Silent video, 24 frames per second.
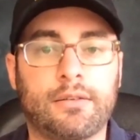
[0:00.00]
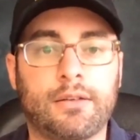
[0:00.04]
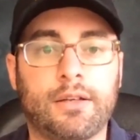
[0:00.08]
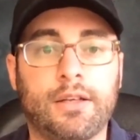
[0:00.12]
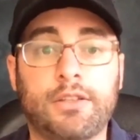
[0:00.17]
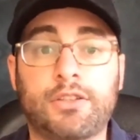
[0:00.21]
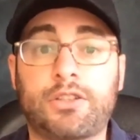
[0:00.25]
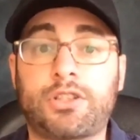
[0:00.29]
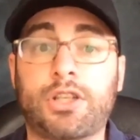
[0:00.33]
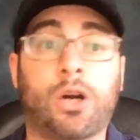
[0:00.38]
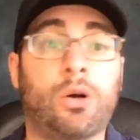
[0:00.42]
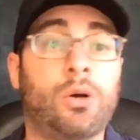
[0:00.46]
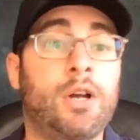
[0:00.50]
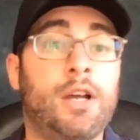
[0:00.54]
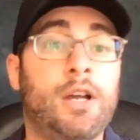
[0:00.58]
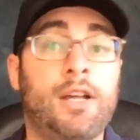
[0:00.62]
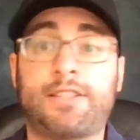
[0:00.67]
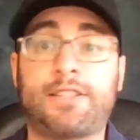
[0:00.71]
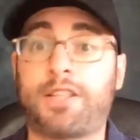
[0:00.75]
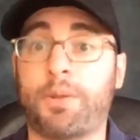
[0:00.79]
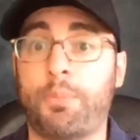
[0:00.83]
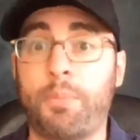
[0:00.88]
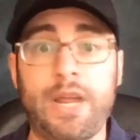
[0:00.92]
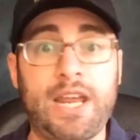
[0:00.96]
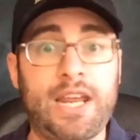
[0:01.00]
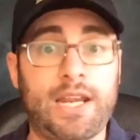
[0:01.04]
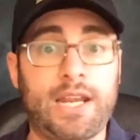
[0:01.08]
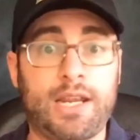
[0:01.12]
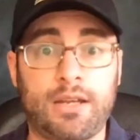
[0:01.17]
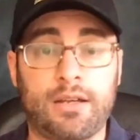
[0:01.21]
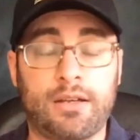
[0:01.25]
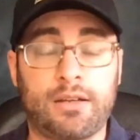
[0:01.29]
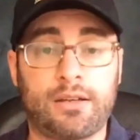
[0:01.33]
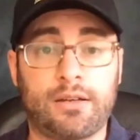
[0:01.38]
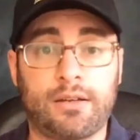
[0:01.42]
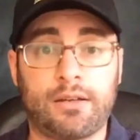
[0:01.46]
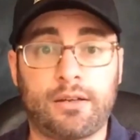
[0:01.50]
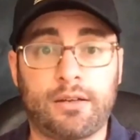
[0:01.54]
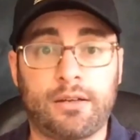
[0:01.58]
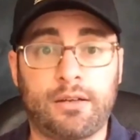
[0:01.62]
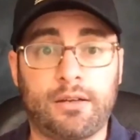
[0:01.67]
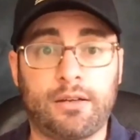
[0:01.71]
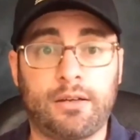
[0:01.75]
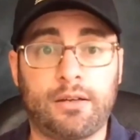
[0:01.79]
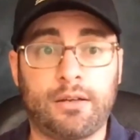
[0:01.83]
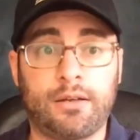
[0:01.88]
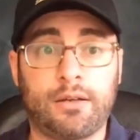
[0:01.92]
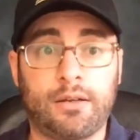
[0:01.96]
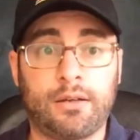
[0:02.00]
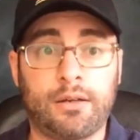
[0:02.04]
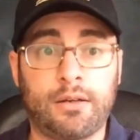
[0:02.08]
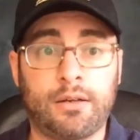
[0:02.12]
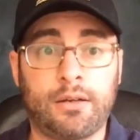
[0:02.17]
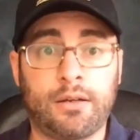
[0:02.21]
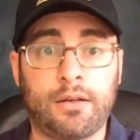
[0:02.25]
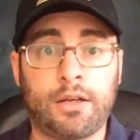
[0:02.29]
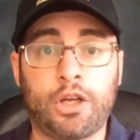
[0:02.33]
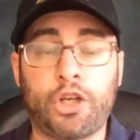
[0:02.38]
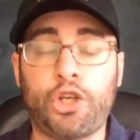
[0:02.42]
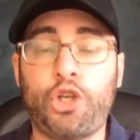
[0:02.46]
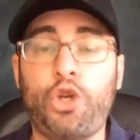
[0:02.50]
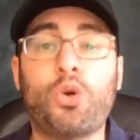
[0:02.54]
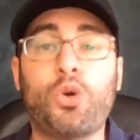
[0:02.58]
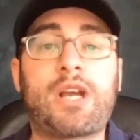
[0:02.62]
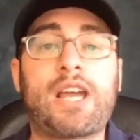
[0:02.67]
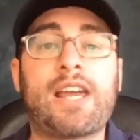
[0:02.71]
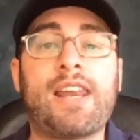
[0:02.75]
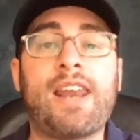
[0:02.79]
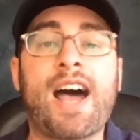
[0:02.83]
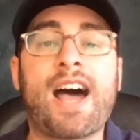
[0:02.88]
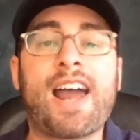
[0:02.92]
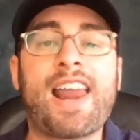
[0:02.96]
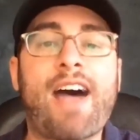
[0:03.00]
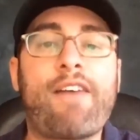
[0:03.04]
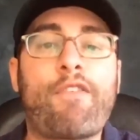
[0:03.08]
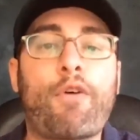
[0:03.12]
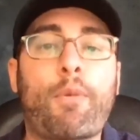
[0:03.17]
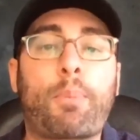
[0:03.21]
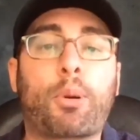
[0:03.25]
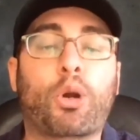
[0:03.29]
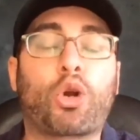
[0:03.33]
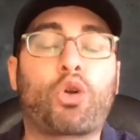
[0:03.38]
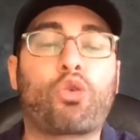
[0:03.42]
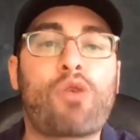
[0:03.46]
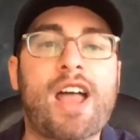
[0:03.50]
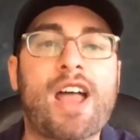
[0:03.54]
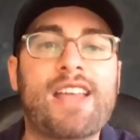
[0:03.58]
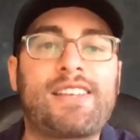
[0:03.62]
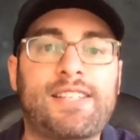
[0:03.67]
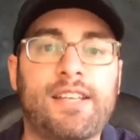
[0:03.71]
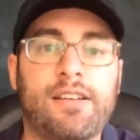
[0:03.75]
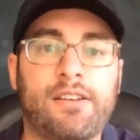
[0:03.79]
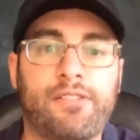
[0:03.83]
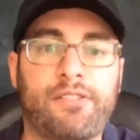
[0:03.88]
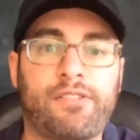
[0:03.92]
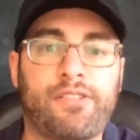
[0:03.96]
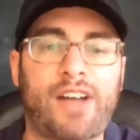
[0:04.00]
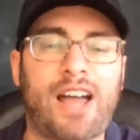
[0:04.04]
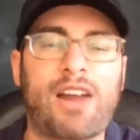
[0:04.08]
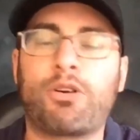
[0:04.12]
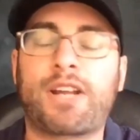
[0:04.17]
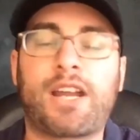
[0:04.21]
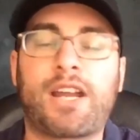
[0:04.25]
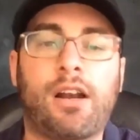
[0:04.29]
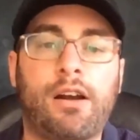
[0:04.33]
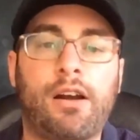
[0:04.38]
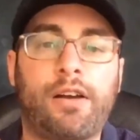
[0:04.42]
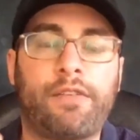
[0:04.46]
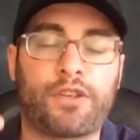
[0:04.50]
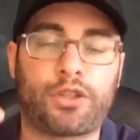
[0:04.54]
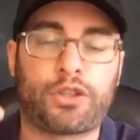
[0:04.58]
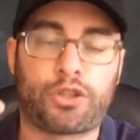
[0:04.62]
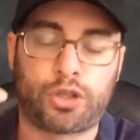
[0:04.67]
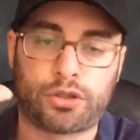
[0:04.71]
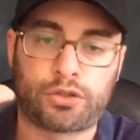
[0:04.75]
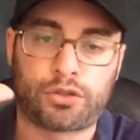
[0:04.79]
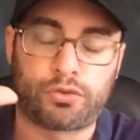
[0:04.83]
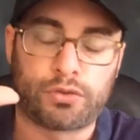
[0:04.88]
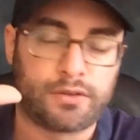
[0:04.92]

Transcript: So to me, you cannot have a progressive, I don't care if it's just,